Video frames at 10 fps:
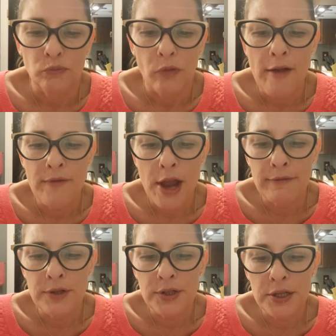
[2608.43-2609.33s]
if you
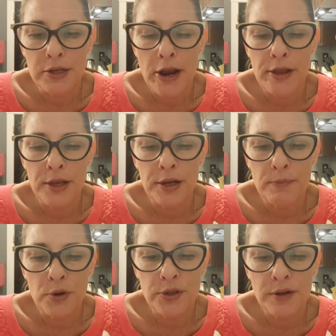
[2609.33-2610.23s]
haven't seen that, I think
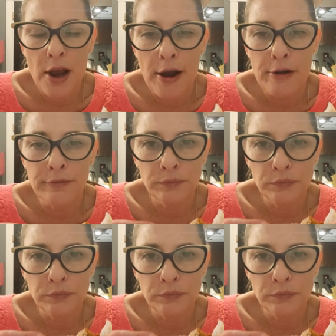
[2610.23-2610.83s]
most of you have.